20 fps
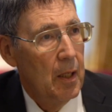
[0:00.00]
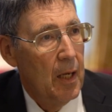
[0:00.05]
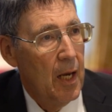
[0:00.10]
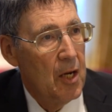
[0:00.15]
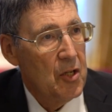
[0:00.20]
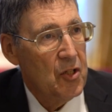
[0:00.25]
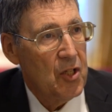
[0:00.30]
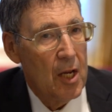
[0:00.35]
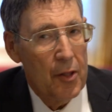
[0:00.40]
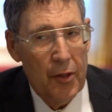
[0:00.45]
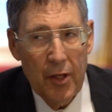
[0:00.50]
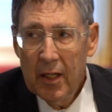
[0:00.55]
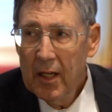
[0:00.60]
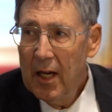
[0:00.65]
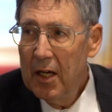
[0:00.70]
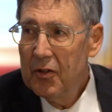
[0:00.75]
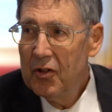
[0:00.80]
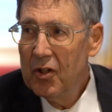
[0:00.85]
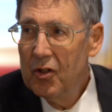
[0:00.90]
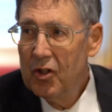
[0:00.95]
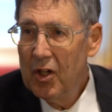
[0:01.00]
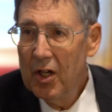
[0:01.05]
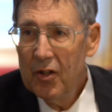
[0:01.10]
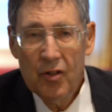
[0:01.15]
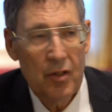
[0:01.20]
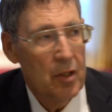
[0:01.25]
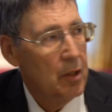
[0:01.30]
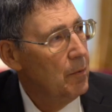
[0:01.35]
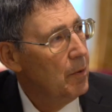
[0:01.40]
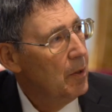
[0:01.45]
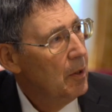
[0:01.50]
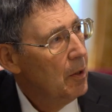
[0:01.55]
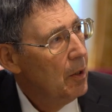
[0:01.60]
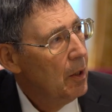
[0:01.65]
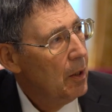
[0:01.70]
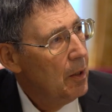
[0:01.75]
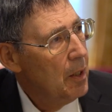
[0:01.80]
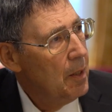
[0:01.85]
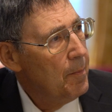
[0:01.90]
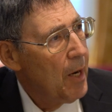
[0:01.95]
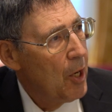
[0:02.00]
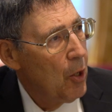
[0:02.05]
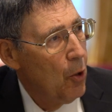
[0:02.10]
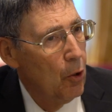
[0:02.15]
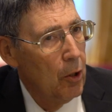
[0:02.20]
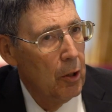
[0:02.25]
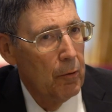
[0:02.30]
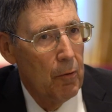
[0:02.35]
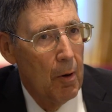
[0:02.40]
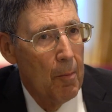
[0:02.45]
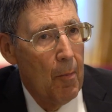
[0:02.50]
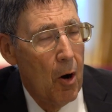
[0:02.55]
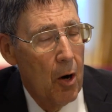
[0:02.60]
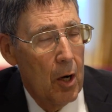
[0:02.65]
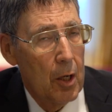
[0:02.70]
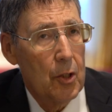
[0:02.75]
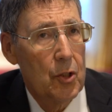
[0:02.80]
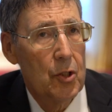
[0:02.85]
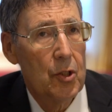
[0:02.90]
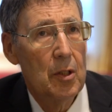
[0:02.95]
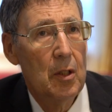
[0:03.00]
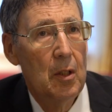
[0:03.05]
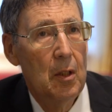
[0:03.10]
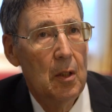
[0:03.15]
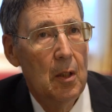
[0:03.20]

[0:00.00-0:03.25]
as I think I suggested in my early remarks,